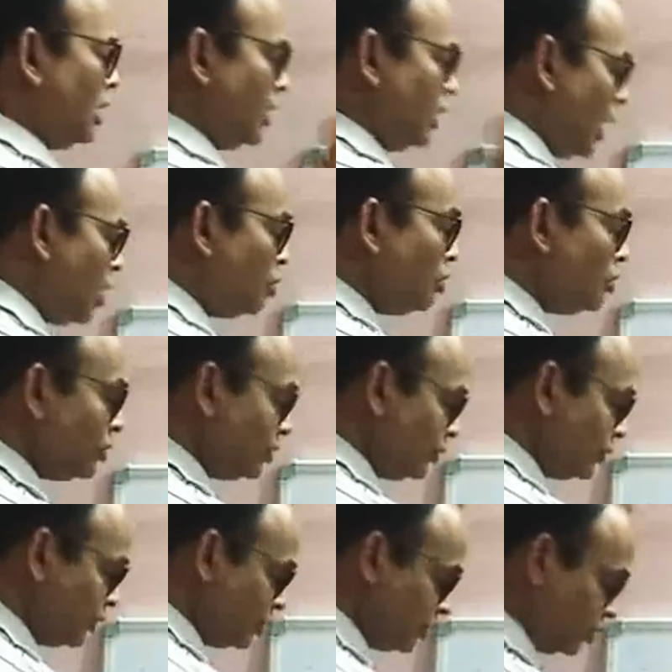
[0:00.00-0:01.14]
Now,
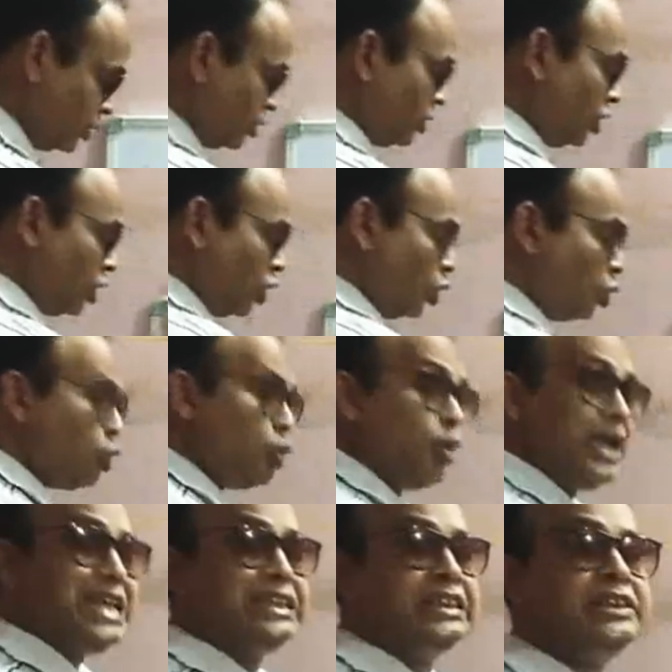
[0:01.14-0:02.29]
who
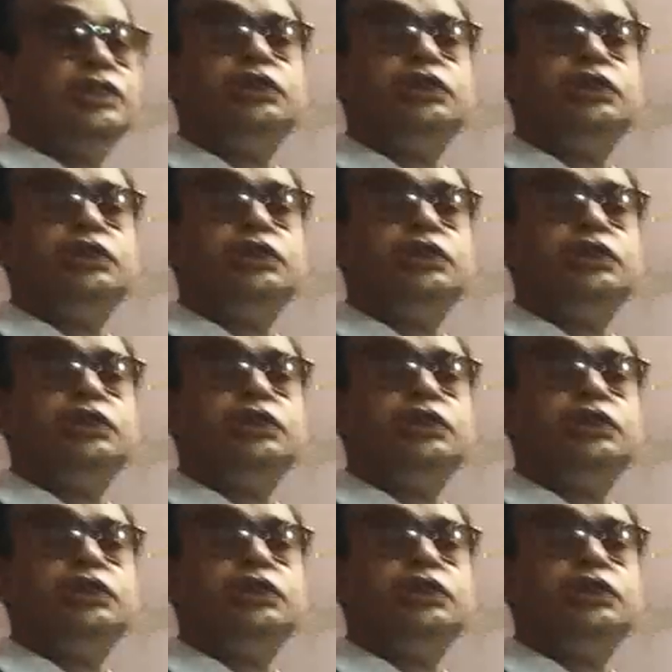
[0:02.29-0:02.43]
is a